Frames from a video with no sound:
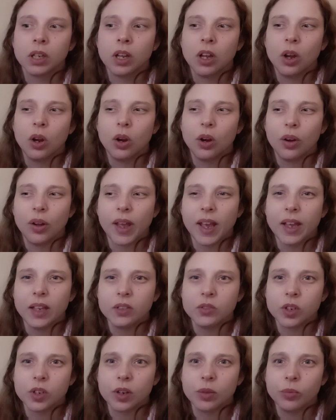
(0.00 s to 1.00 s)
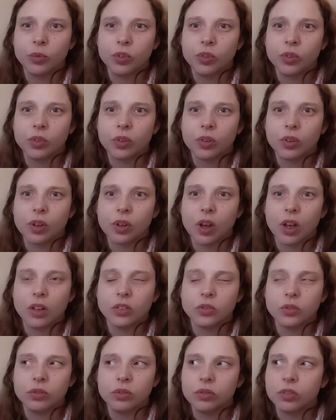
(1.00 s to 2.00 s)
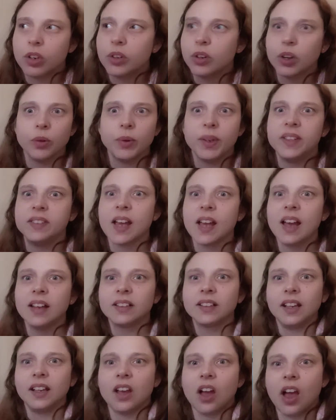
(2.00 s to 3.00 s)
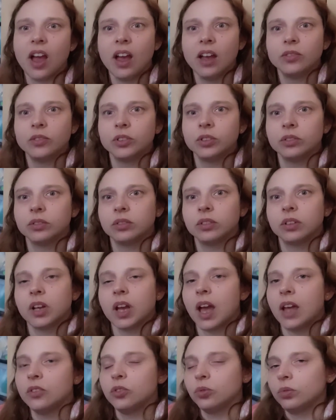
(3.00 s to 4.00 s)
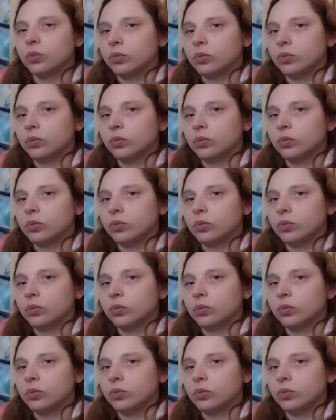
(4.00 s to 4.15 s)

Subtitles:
Or 8 times. I don't know exactly. I haven't had all...